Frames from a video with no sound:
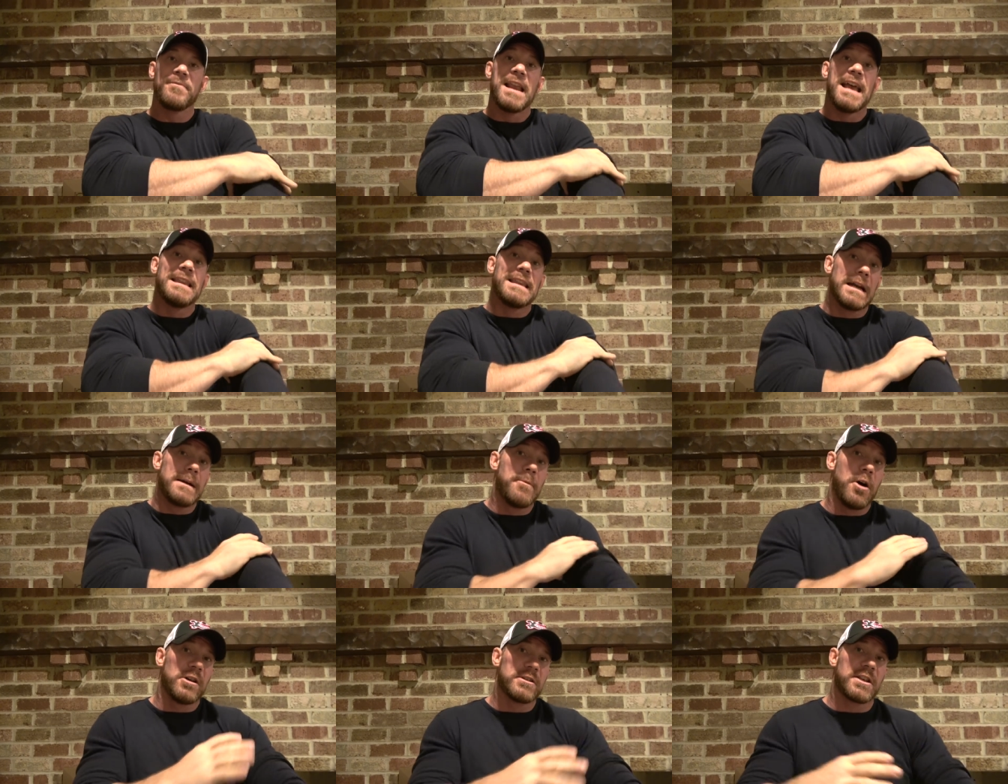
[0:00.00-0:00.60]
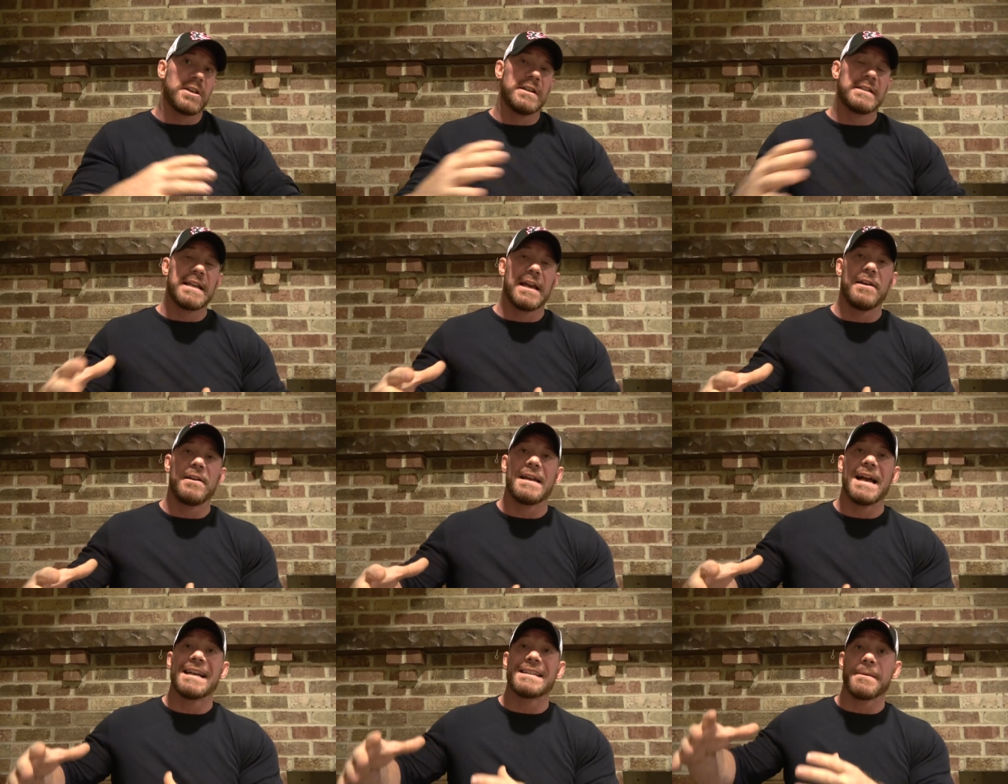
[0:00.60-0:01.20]
and then I'm also gonna tell
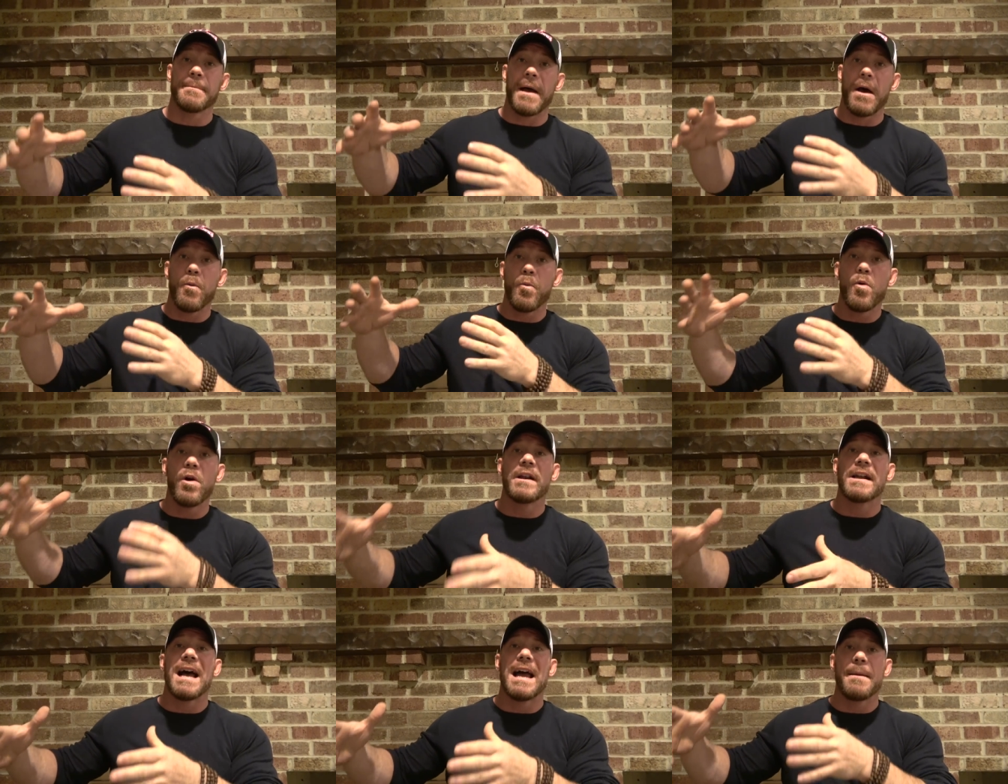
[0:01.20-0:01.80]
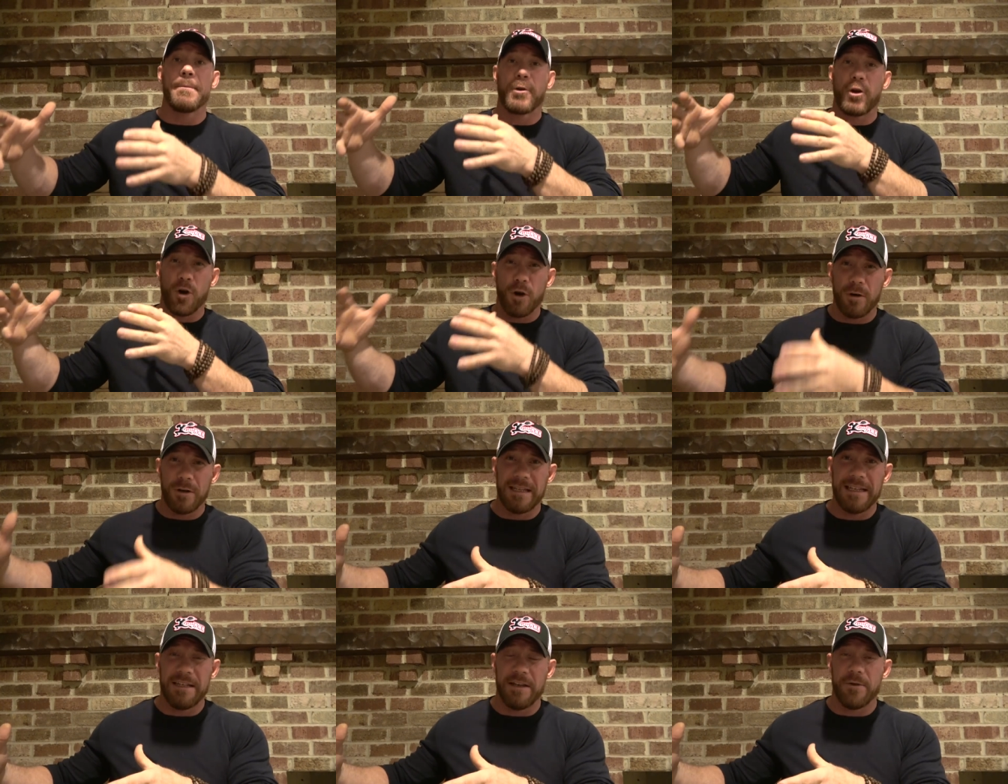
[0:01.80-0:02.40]
you guys about what I'm
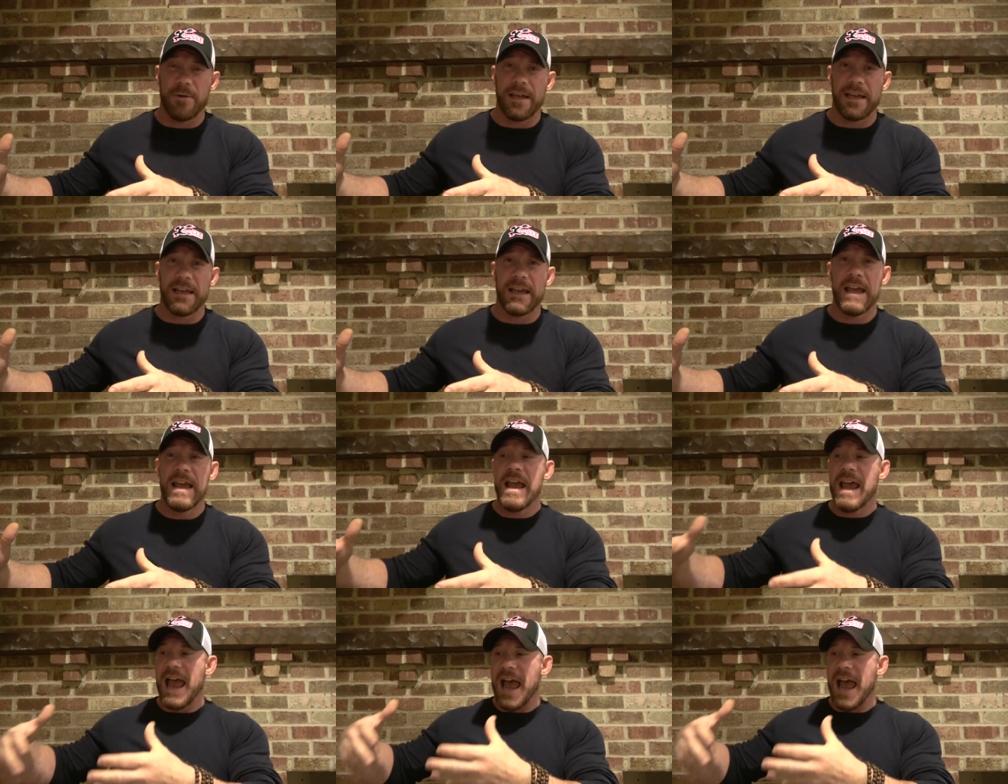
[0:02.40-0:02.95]
currently doing